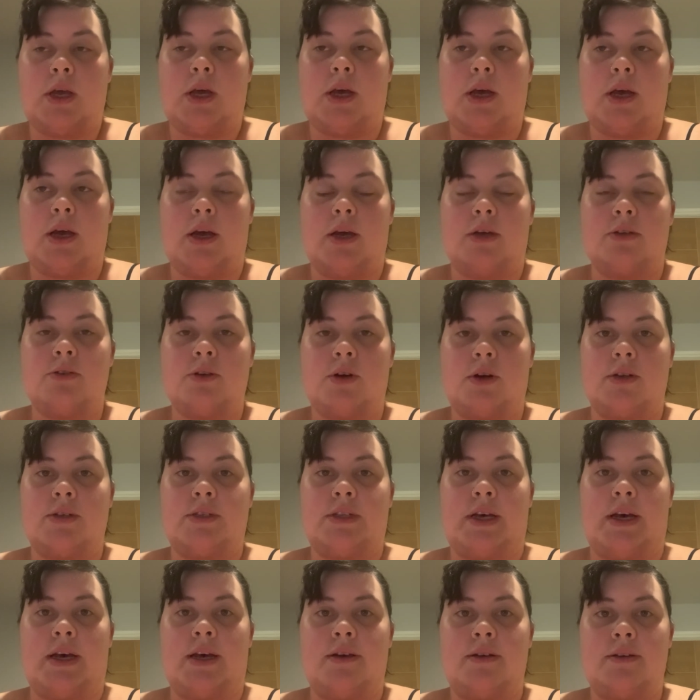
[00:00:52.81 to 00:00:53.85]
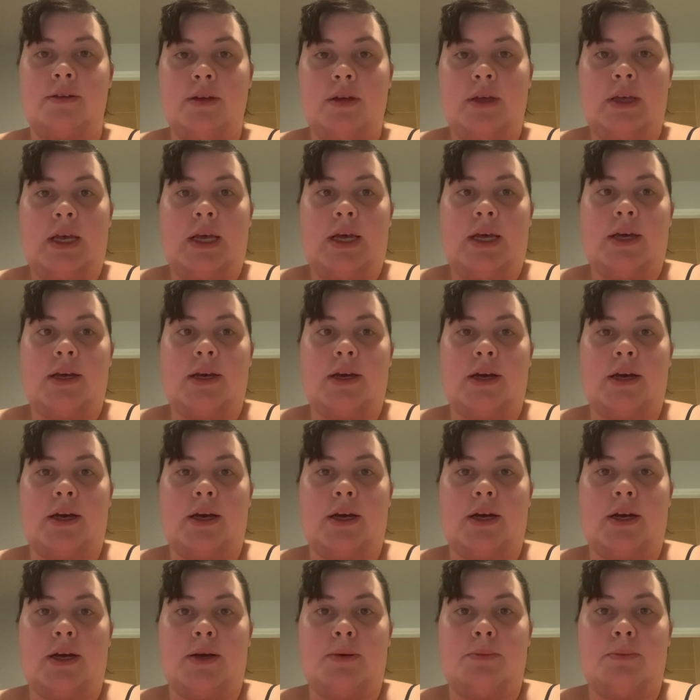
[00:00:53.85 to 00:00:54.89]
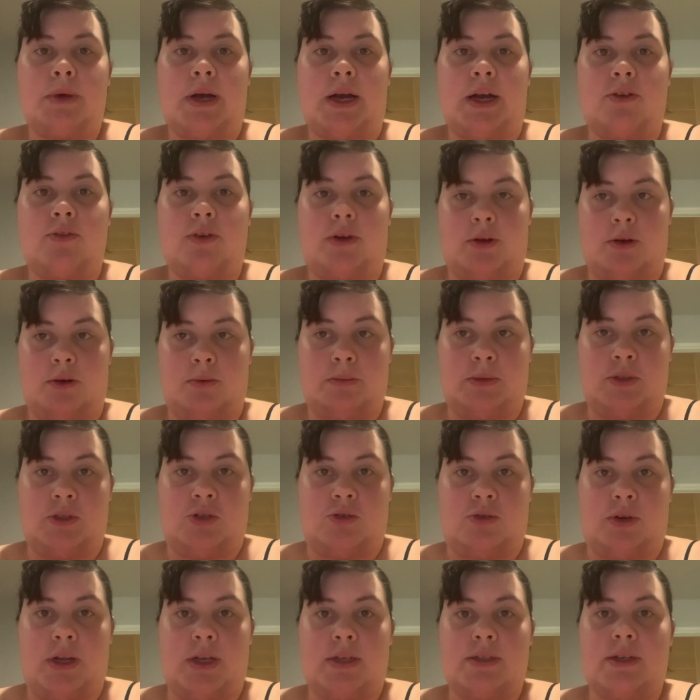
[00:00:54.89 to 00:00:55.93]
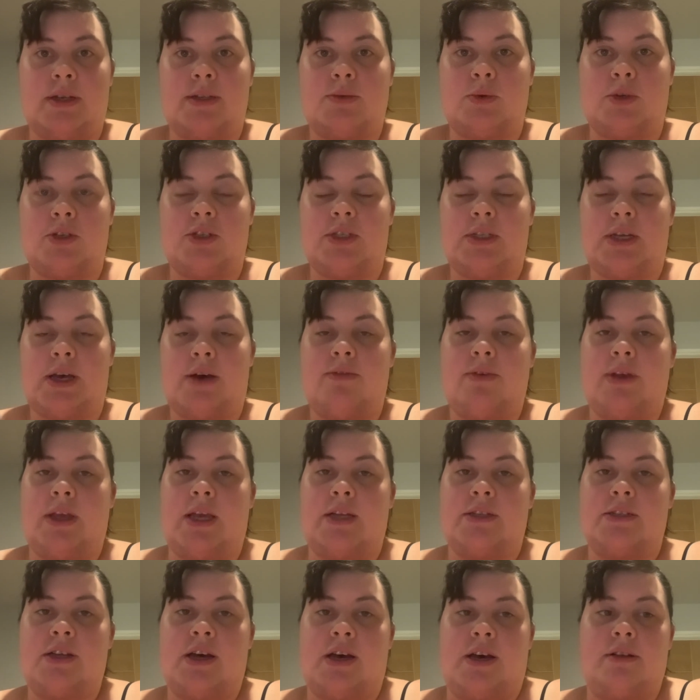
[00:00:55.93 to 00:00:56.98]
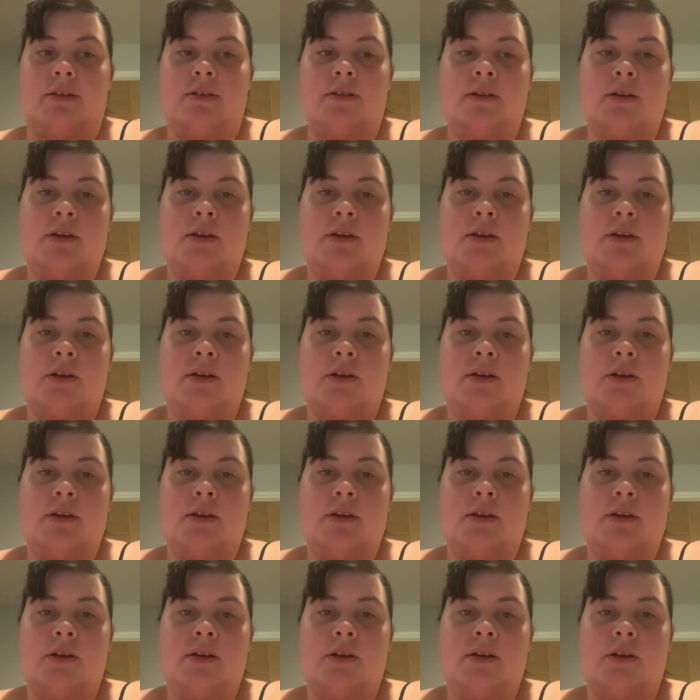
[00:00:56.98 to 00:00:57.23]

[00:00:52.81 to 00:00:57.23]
her doctor um, at great ormond street because that's where she's having it done